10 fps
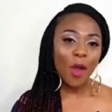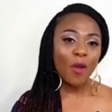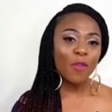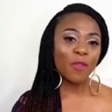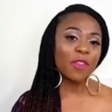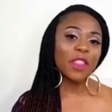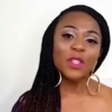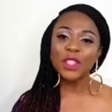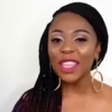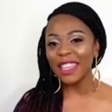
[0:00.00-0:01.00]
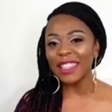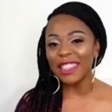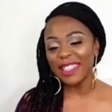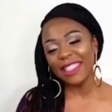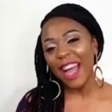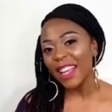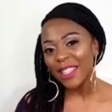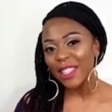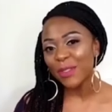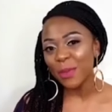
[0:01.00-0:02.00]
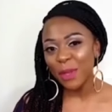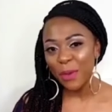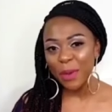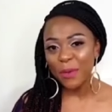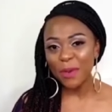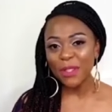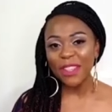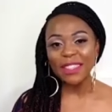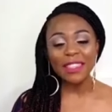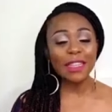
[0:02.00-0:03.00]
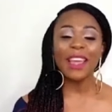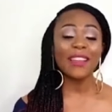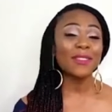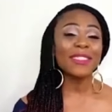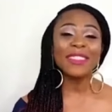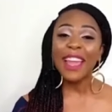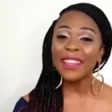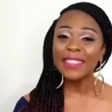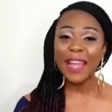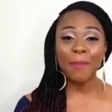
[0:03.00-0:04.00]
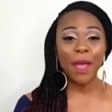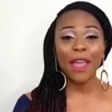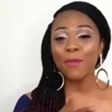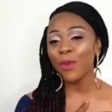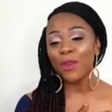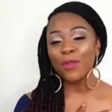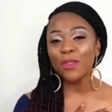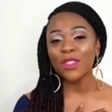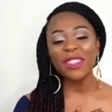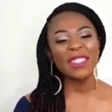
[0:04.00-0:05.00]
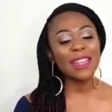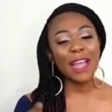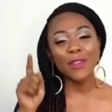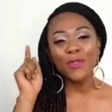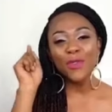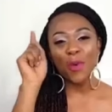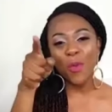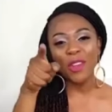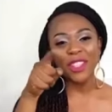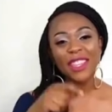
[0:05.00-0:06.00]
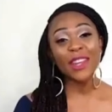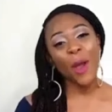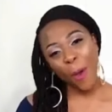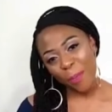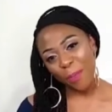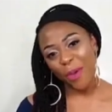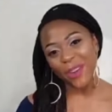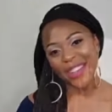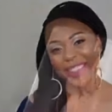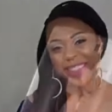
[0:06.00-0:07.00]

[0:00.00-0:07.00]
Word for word: of the gist star gist with Queen Johnson and until next time I am Queen Johnson and you are watching on board